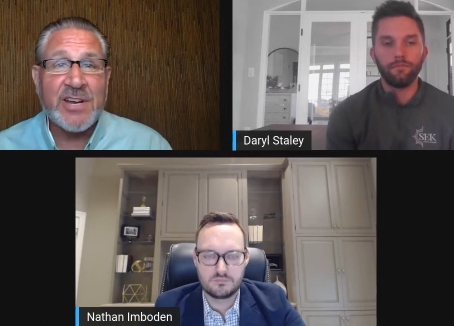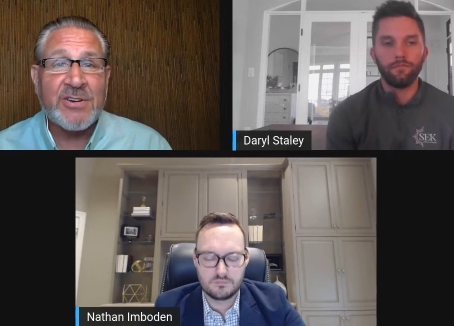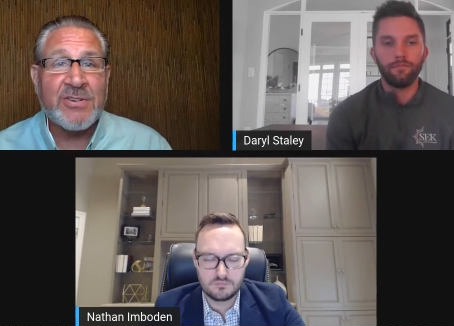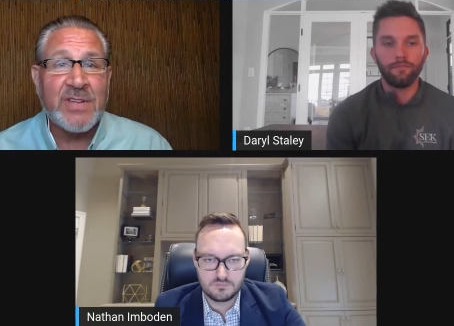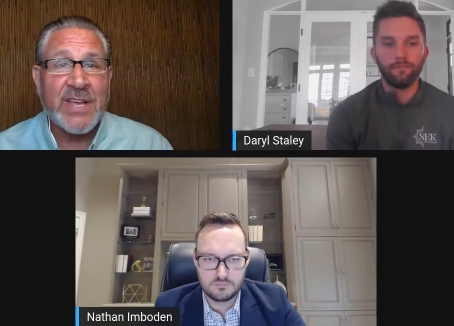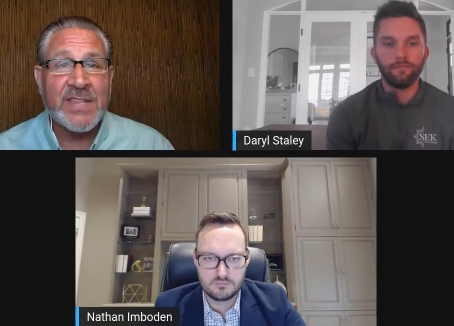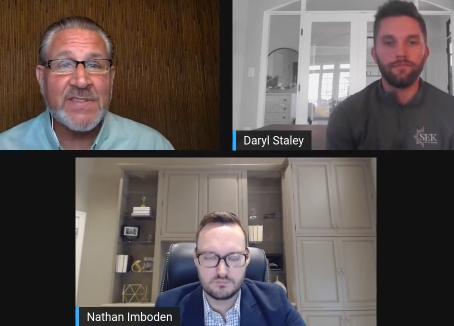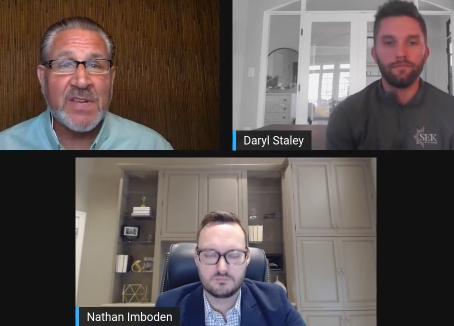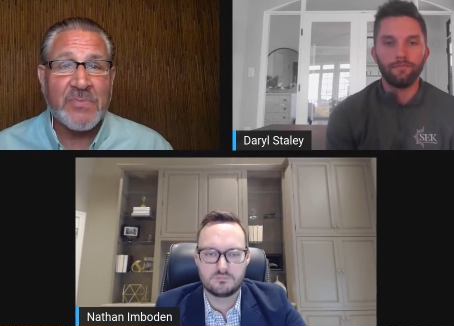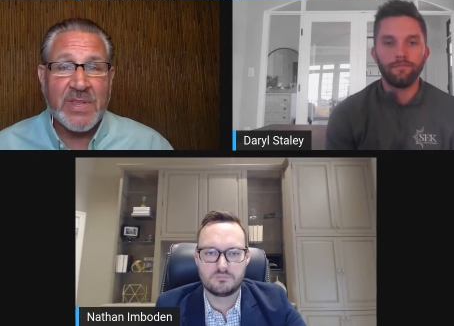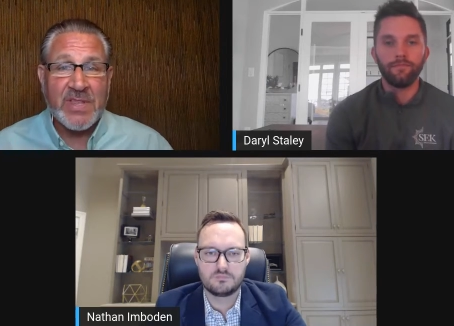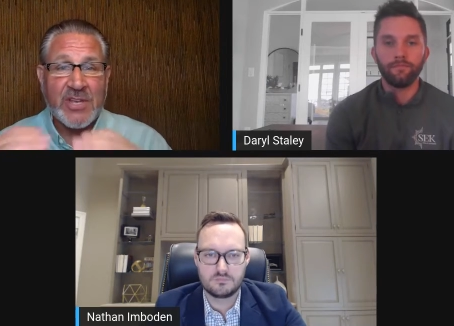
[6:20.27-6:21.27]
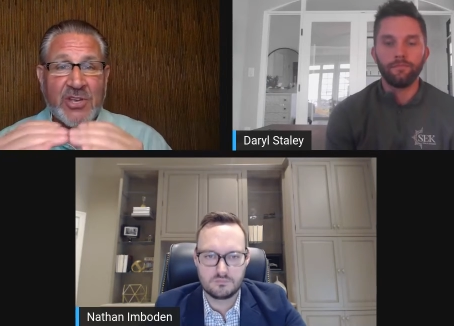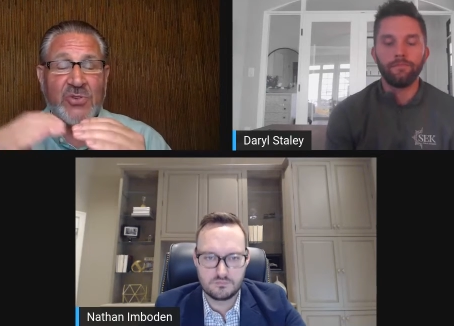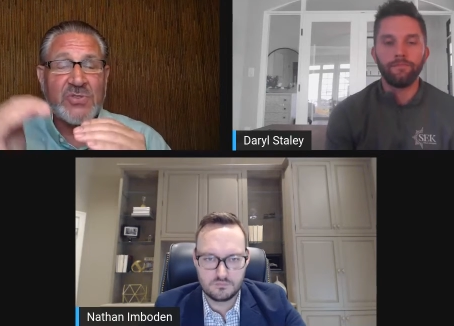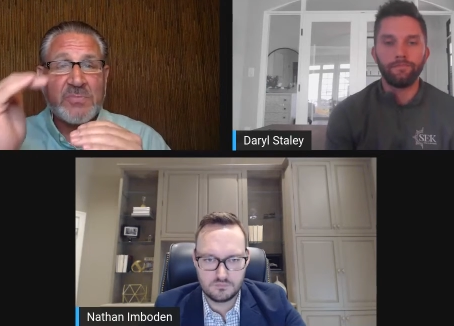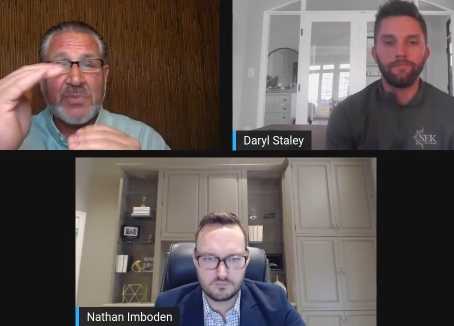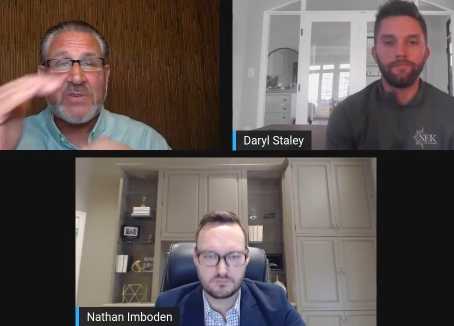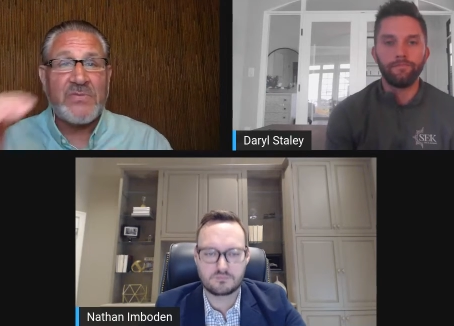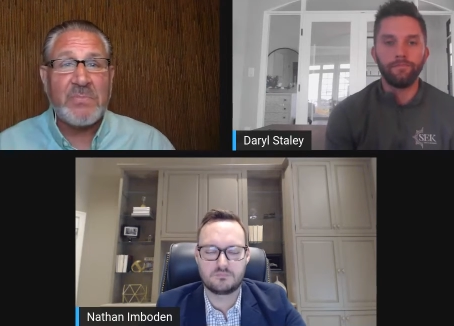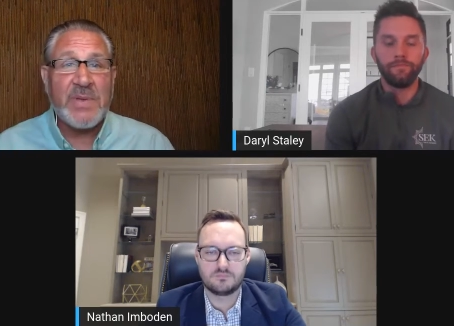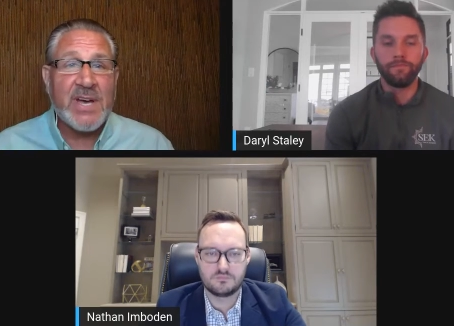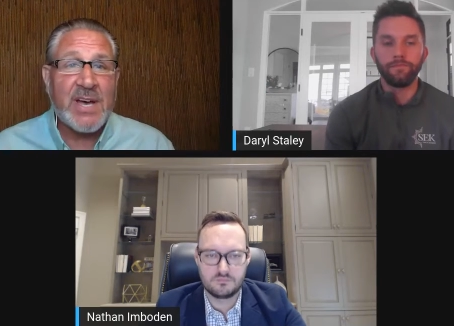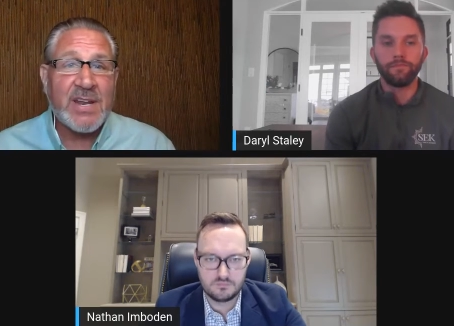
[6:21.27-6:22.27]
Speaker 1: Daryl, and something that goes above and
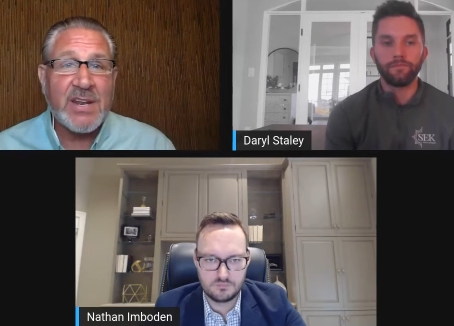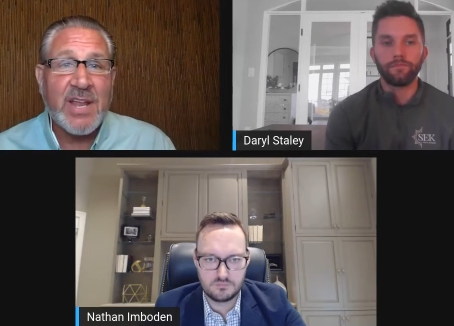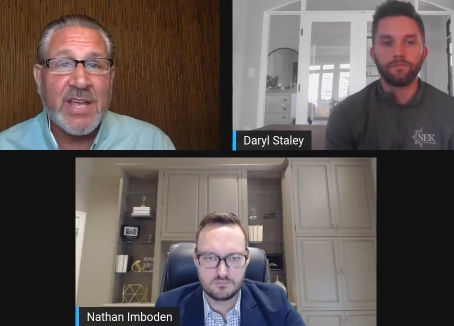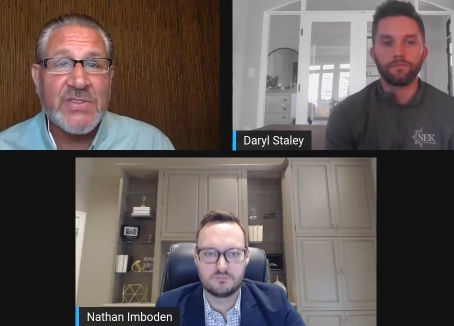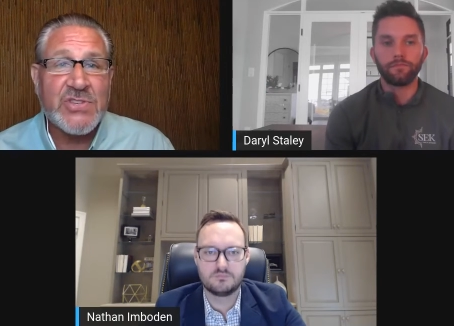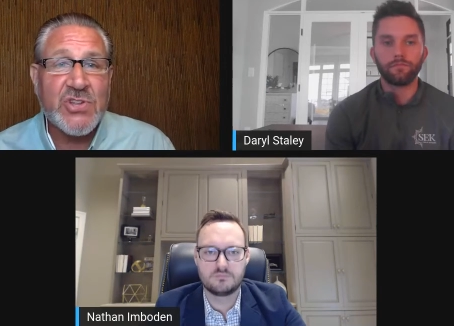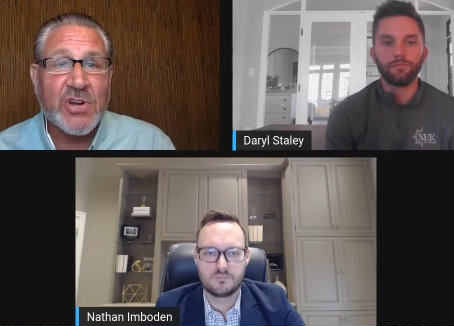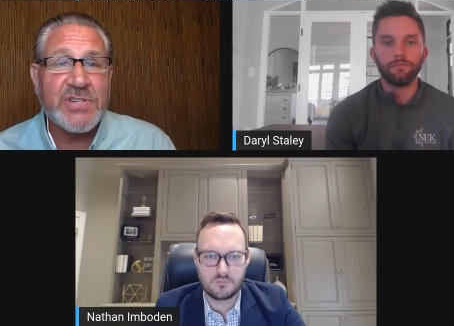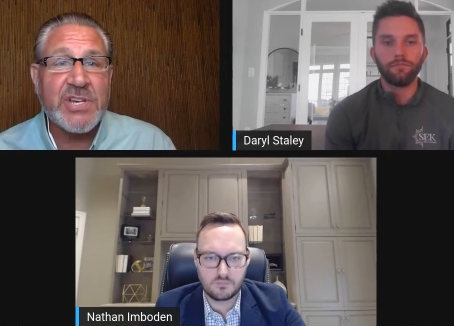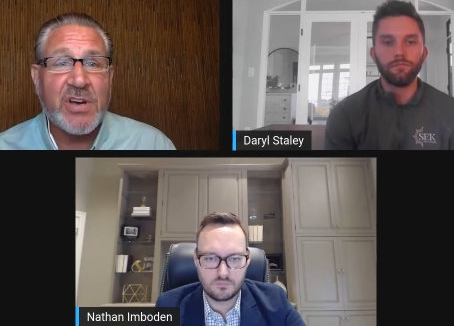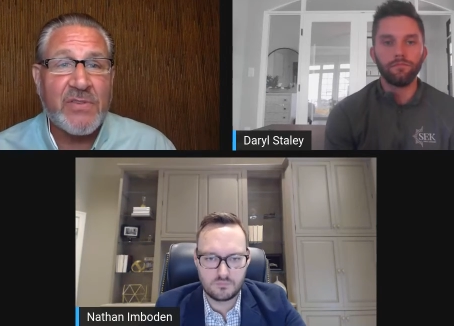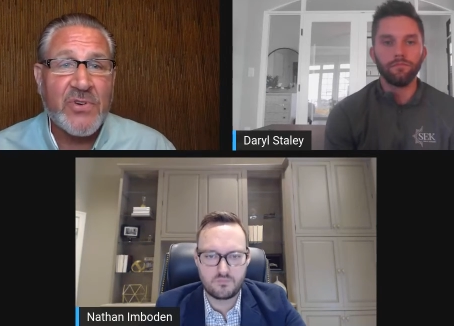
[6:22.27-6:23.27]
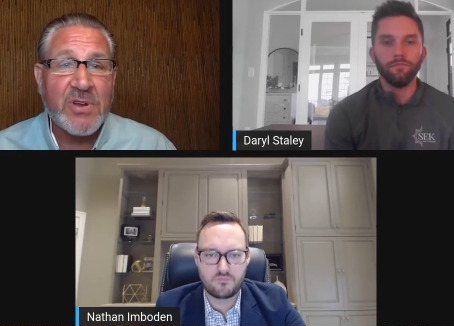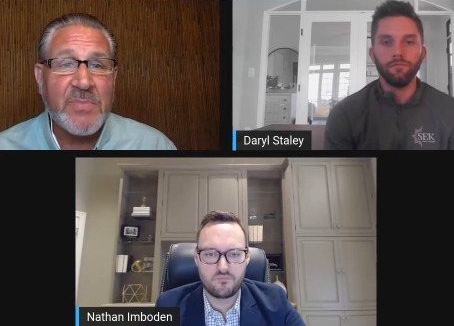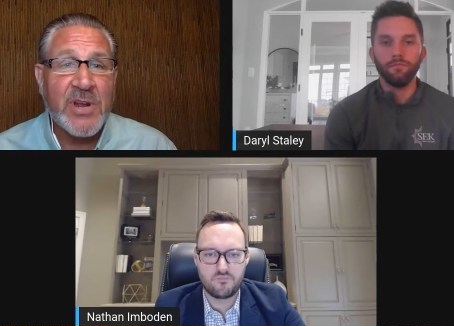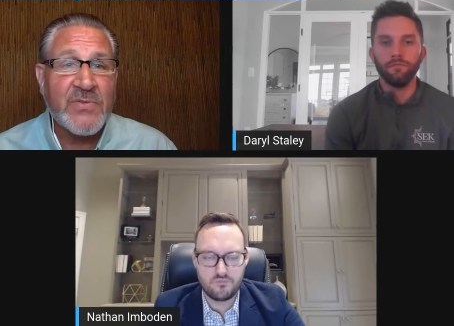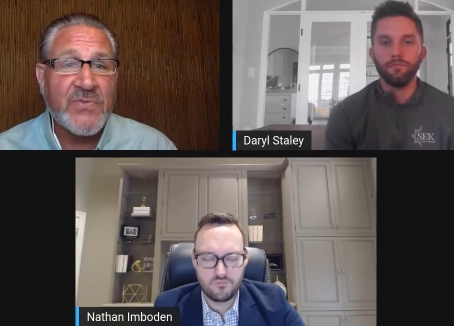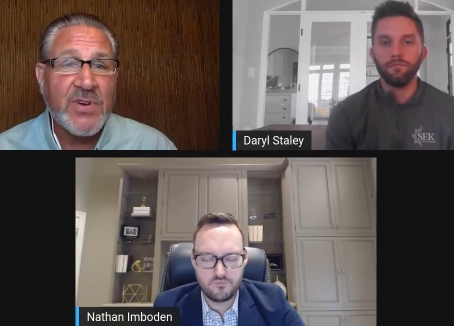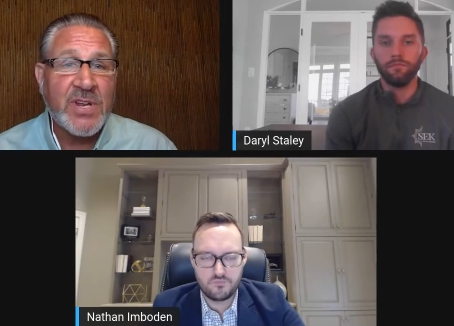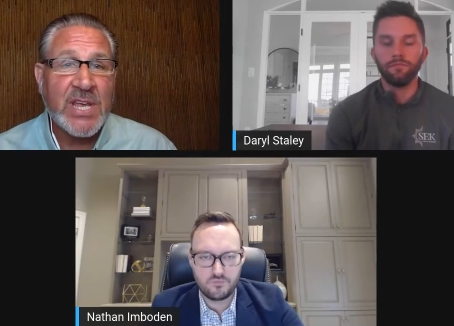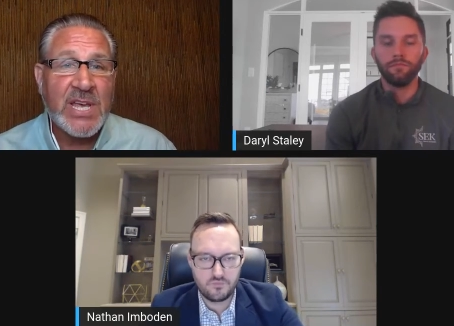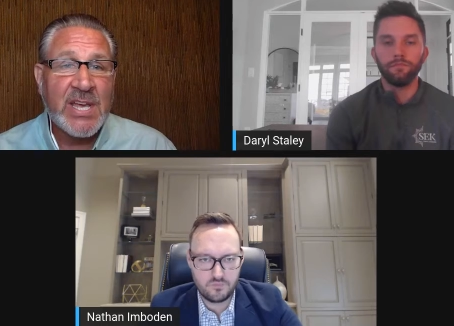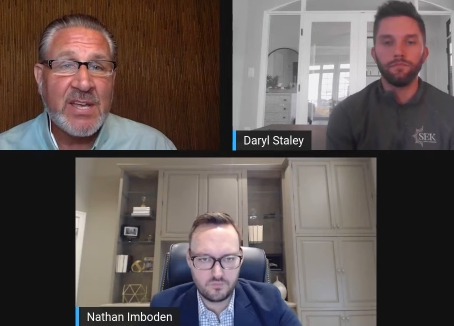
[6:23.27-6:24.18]
beyond and, and starts you off on a better foot.